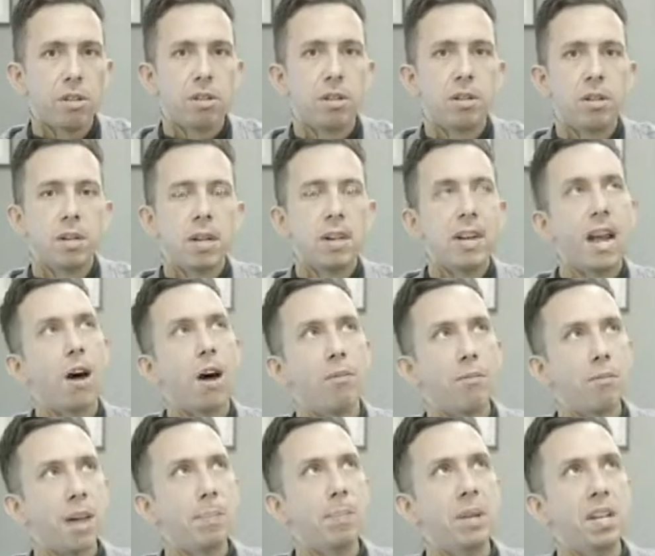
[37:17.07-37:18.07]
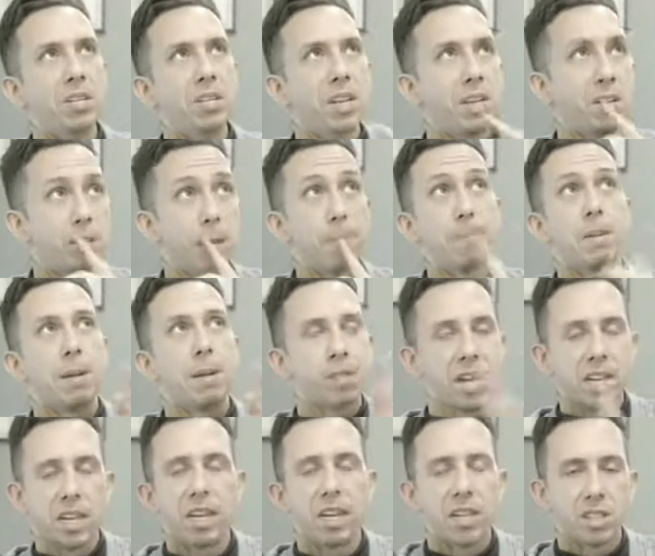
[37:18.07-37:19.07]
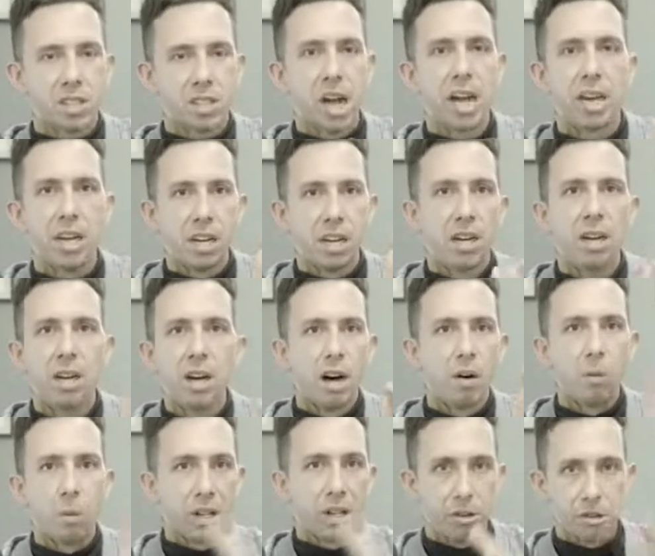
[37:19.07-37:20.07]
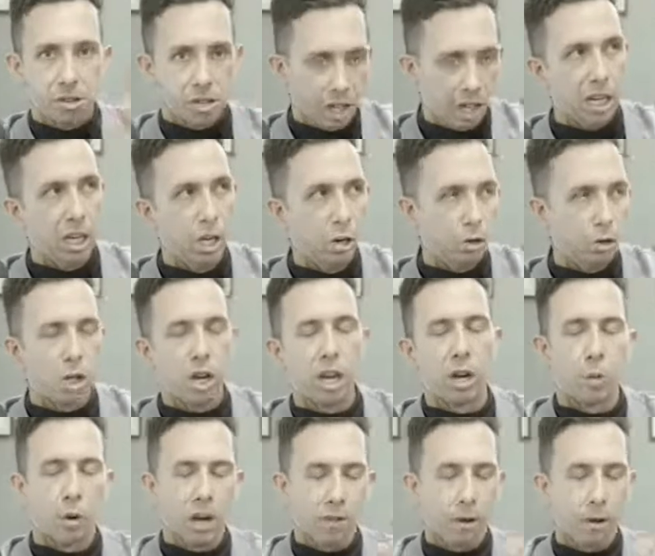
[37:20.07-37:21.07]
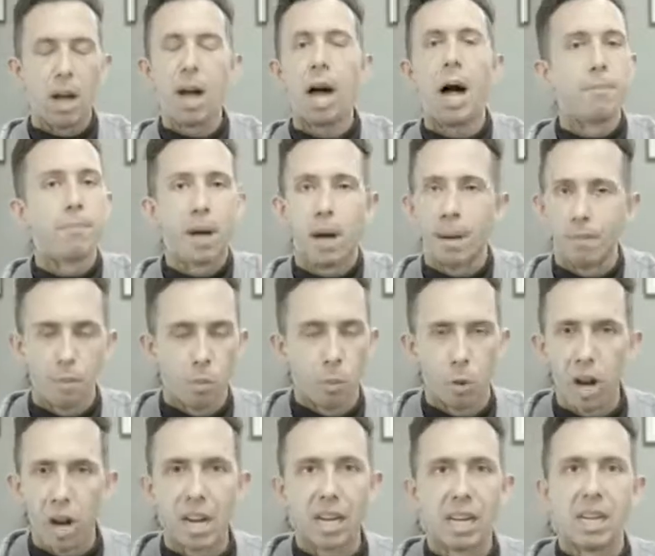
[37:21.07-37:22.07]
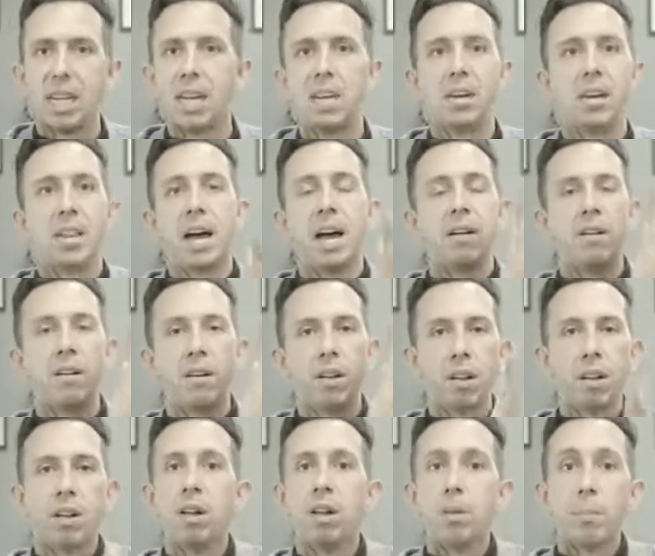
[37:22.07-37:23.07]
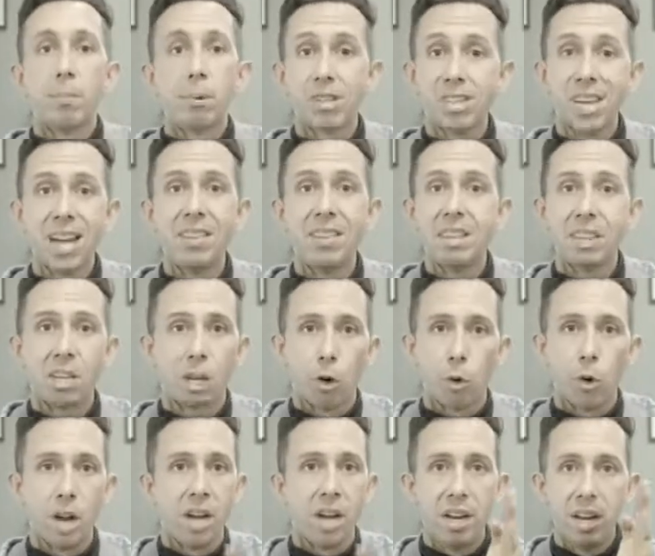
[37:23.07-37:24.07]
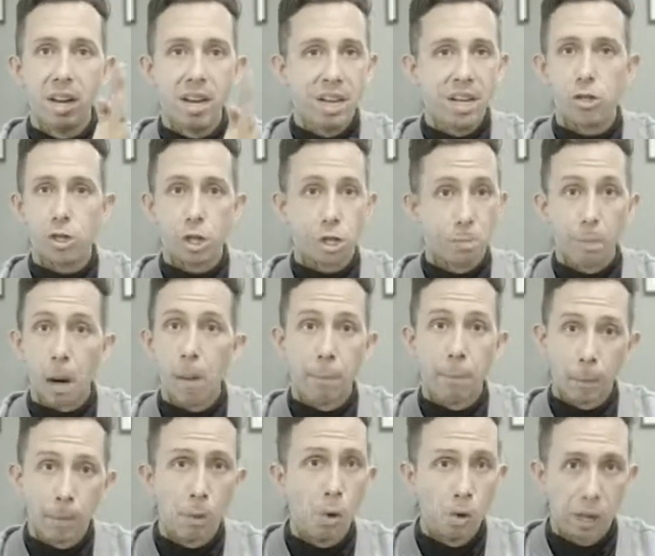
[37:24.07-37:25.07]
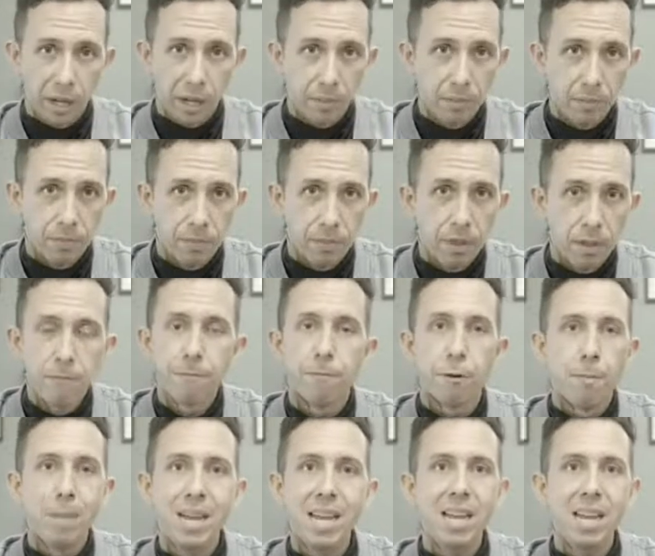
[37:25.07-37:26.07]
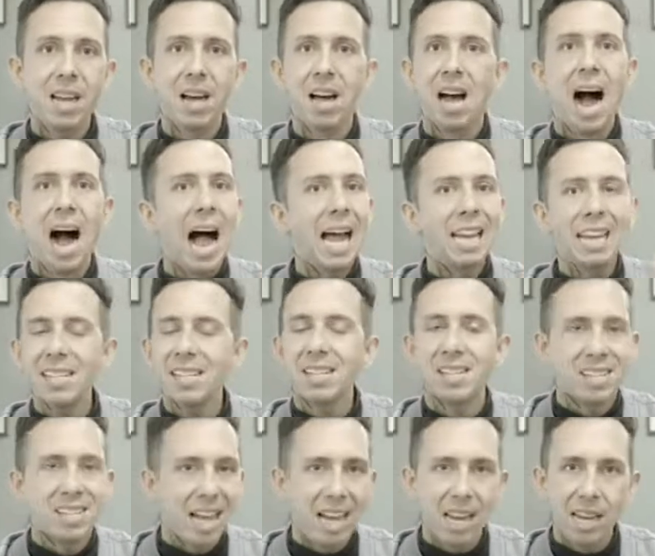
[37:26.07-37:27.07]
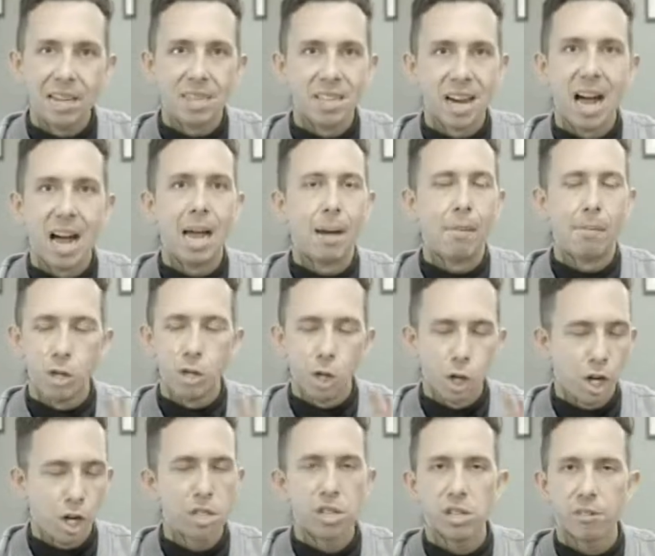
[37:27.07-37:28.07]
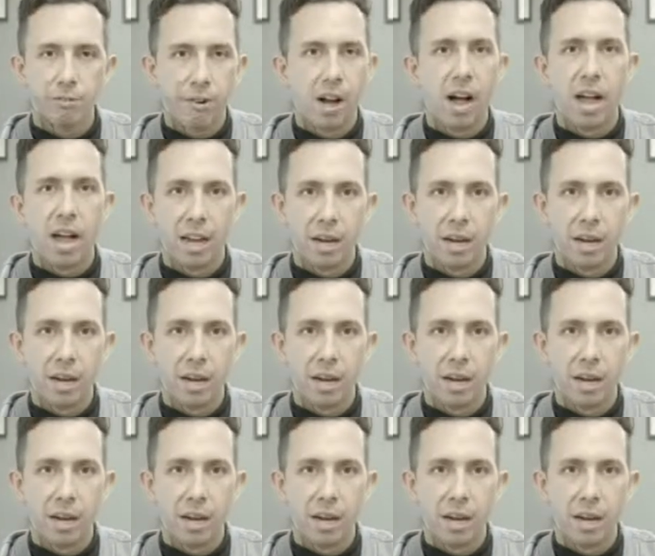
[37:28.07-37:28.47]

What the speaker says: Now, that being said, sometimes I get excited when there's like a huge gig or whatever. We're not going to get into that. Pretend that the grid is just bumper bowling. For me, I can stay in time just fine.